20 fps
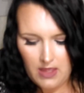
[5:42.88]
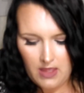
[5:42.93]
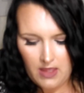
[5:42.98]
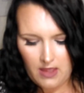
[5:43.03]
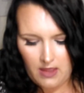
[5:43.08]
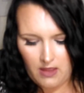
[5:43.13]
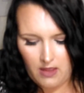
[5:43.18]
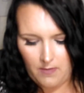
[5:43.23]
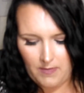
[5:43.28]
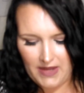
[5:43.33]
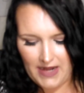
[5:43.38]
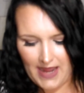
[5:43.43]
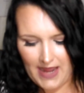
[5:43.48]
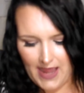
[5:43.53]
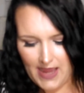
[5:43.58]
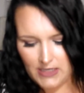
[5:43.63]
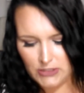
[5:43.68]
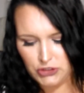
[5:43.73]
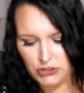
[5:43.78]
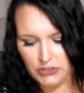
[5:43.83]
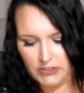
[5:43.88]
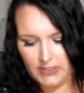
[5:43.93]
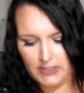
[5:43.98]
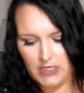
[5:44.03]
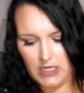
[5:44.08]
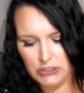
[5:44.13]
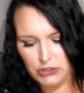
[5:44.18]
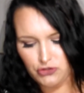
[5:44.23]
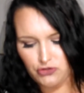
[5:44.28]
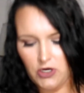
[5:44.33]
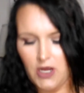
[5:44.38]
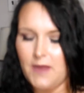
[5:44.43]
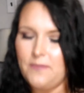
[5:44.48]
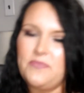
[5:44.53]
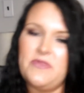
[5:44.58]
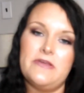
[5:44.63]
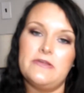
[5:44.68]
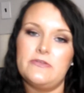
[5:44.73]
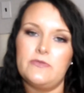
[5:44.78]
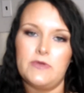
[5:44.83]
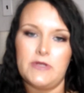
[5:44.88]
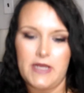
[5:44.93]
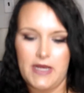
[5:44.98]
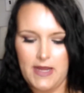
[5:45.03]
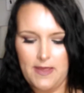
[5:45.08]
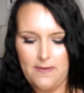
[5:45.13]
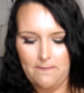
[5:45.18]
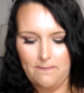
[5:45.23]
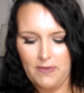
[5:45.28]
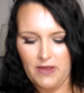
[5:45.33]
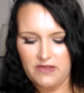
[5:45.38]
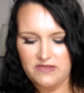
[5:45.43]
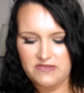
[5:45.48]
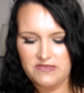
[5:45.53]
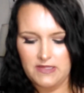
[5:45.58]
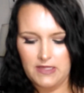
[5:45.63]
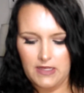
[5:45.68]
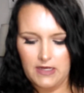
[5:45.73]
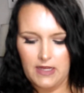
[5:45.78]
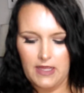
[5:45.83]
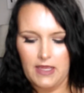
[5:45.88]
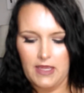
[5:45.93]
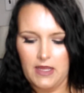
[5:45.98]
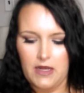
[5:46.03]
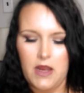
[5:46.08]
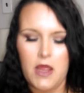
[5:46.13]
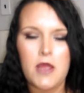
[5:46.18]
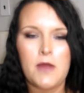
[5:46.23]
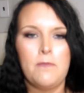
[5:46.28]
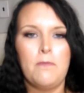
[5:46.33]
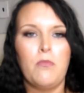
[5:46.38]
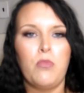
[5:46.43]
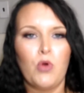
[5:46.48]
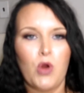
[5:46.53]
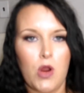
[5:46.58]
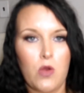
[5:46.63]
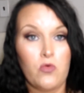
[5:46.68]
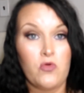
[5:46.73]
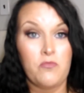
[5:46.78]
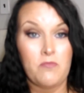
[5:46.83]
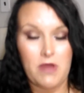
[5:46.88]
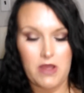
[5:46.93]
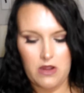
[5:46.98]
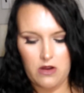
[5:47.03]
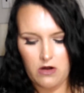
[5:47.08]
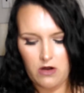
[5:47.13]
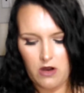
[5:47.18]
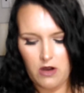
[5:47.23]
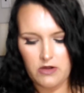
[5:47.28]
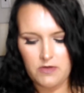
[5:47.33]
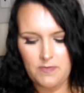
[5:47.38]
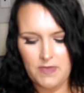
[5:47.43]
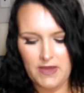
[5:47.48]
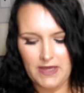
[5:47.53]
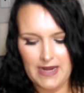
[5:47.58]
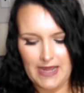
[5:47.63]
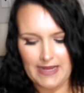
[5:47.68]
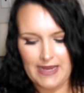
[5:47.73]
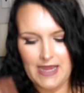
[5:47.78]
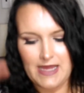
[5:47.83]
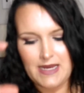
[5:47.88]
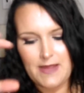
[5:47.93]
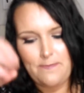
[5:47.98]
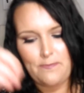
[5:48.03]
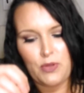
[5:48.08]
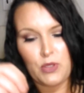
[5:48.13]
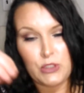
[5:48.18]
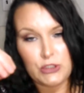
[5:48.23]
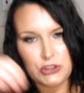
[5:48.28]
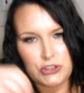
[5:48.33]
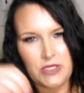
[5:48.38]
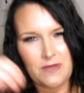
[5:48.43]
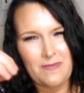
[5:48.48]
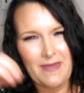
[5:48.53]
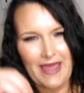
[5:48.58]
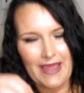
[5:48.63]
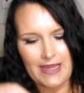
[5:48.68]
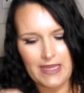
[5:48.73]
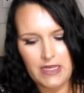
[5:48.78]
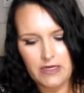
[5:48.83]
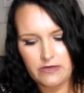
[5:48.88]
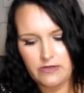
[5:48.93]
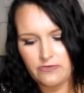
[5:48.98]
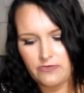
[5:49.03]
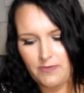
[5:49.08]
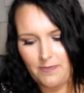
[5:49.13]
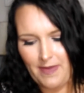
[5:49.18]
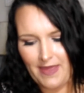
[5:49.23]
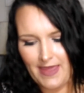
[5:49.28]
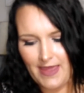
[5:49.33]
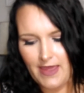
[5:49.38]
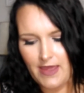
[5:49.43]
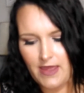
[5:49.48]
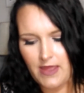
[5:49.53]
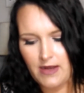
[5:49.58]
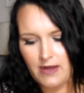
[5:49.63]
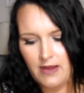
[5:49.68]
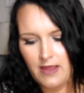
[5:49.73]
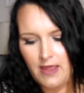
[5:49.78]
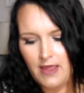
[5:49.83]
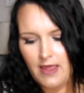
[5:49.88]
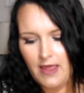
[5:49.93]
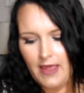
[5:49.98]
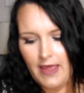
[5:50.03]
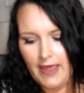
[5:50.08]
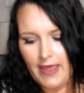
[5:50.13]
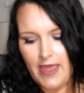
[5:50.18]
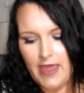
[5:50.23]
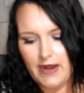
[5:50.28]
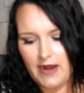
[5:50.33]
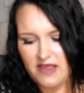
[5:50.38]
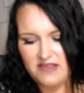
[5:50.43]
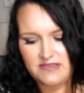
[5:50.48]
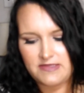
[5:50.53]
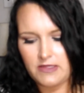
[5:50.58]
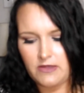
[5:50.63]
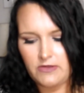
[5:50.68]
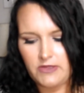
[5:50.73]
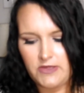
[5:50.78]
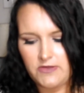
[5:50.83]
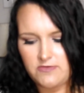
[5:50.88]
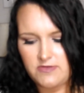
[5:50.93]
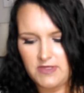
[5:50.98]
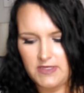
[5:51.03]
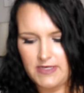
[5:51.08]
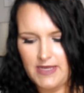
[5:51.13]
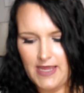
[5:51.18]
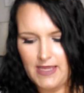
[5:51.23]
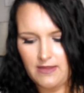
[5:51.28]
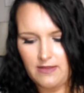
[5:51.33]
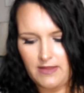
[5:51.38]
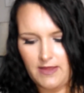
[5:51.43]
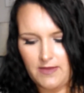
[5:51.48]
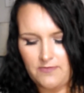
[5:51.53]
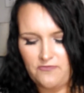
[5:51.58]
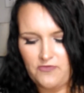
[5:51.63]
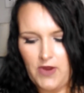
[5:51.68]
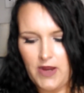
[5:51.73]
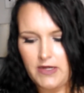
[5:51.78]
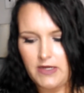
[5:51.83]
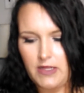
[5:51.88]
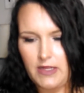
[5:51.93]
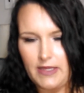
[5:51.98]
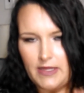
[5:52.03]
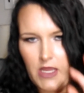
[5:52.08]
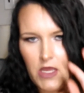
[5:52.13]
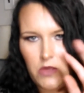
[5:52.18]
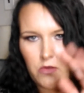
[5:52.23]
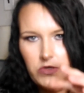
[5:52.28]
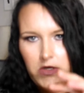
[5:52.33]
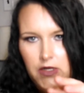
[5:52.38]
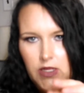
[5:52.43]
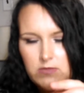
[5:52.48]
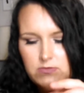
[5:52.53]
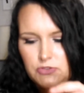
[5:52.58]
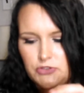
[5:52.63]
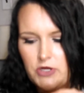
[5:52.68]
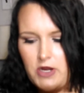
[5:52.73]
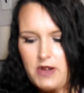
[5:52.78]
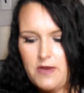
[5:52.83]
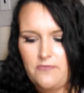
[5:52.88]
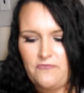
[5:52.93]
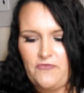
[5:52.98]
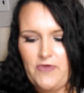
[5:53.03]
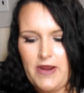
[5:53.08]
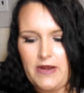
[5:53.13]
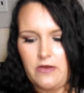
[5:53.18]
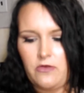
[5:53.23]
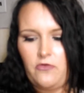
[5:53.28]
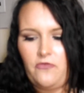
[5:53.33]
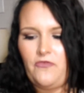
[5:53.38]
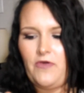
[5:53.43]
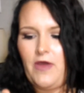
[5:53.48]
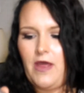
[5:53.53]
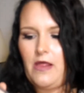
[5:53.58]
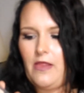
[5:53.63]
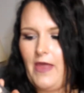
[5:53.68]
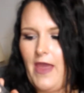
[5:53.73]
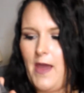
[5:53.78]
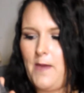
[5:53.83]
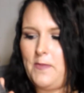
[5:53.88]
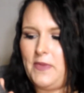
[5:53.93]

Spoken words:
And I dropped this one and it busted and broke my heart. But I kind of pushed it back into the pan, and I still use it daily. I'm afraid to like hold it up straight. I'm afraid it'll fall out.